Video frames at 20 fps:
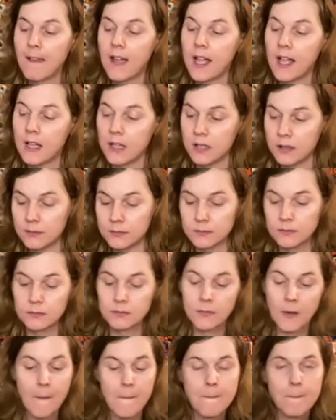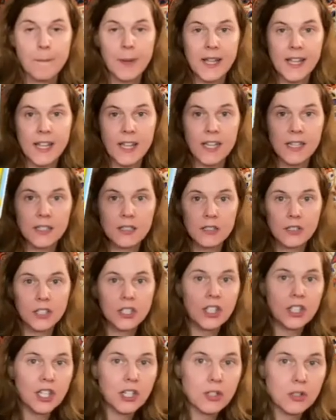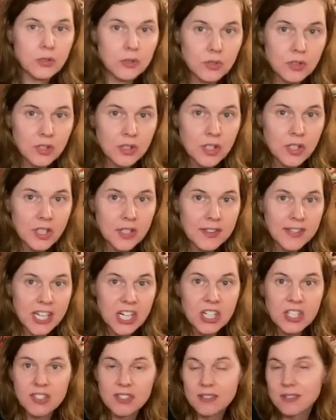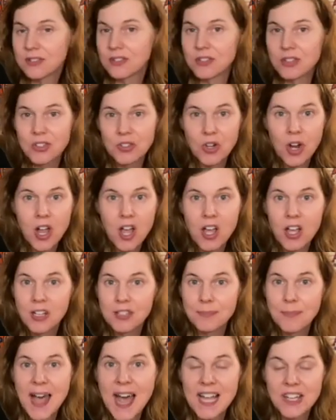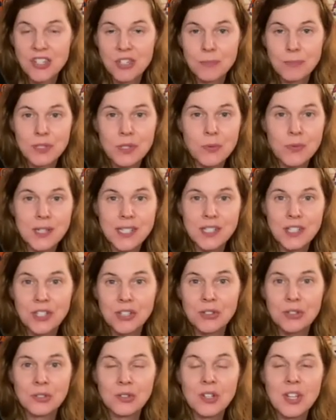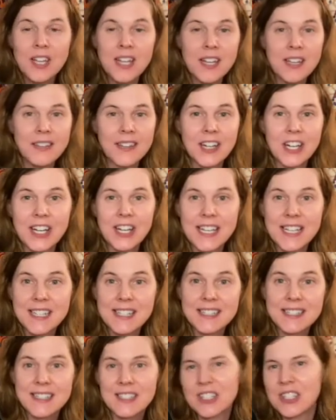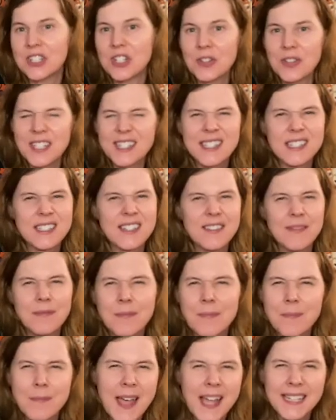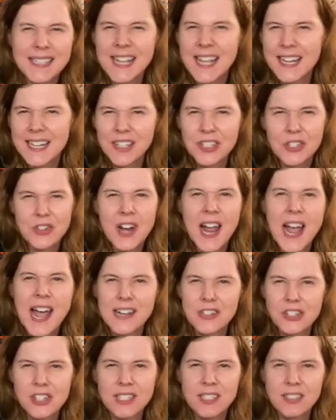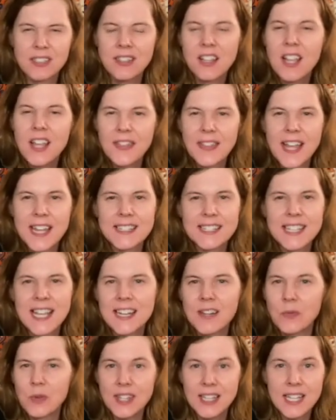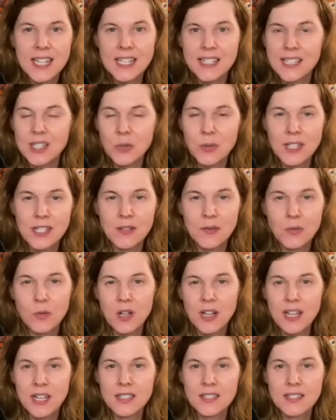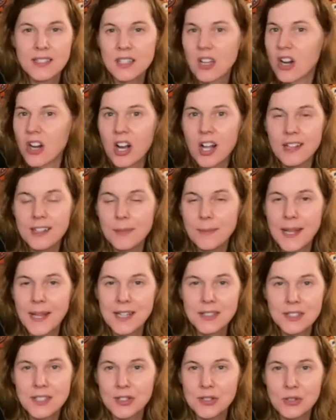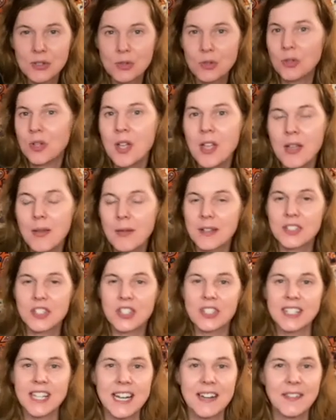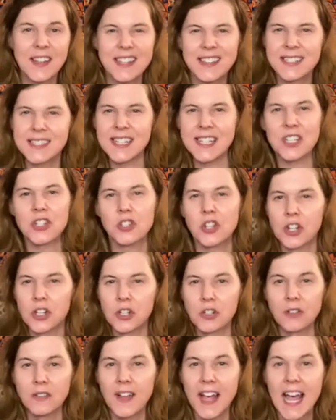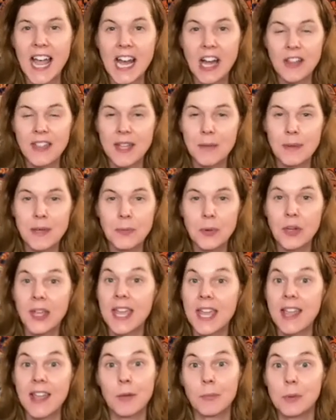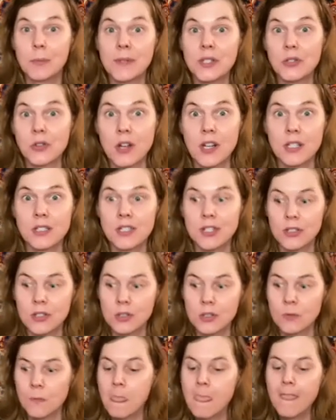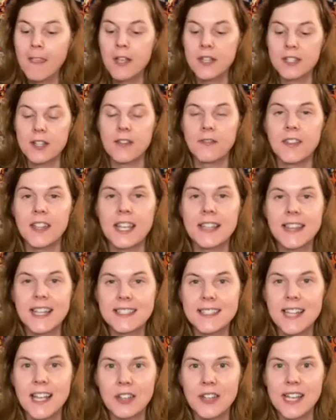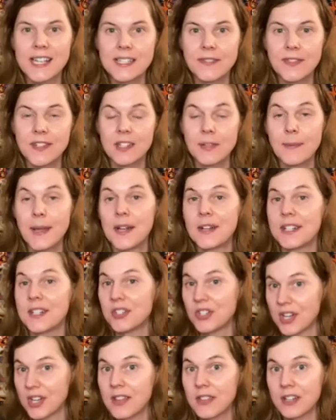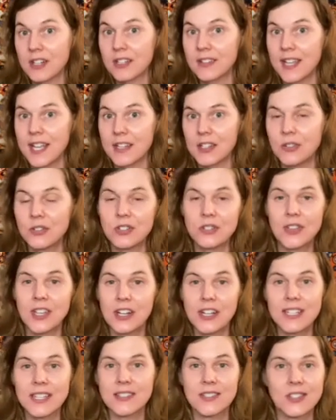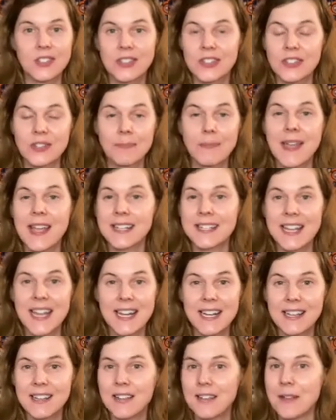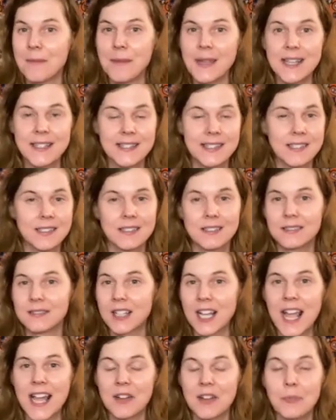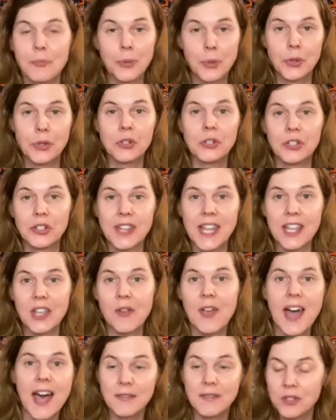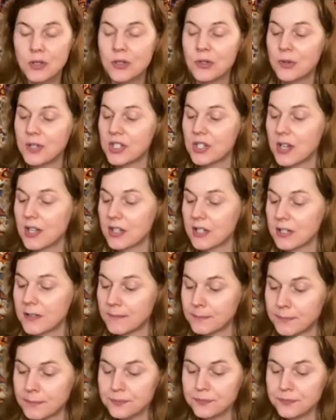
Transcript: But, you know, there's strong passion between you. There is, you know, the sense of magnetic attraction. That's kind of what the King and Queen of Wands are all about too. Just kind of like this internal fire that people can't help but be drawn to. So I feel like that's how you guys feel about each other, that there is this magnetic, amazing kind of pull that you have to each other.